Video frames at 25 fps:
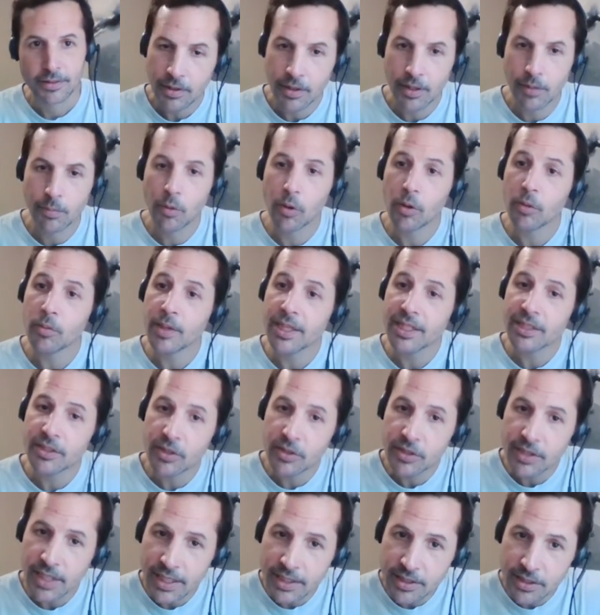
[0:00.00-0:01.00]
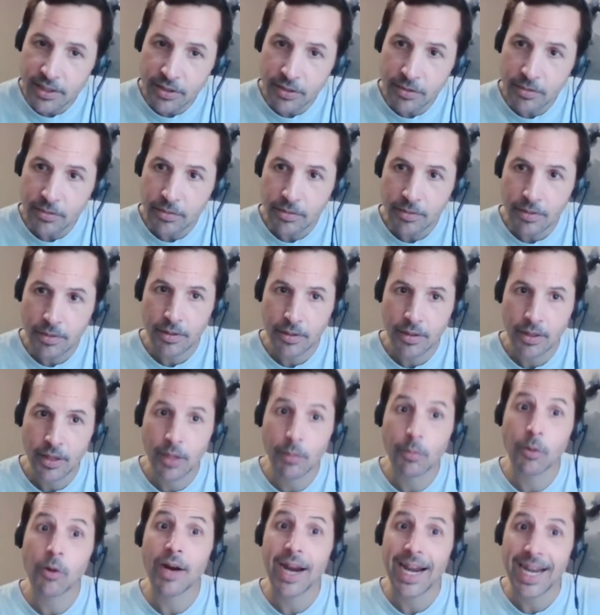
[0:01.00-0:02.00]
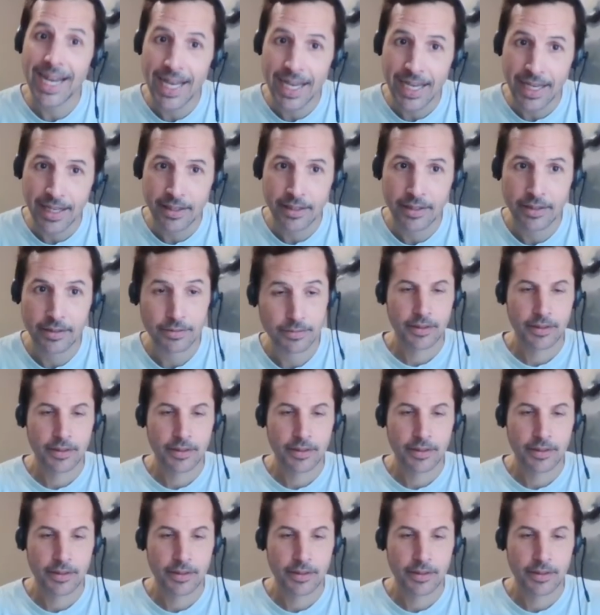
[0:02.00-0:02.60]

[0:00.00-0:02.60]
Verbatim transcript: The more research I do, the more I like.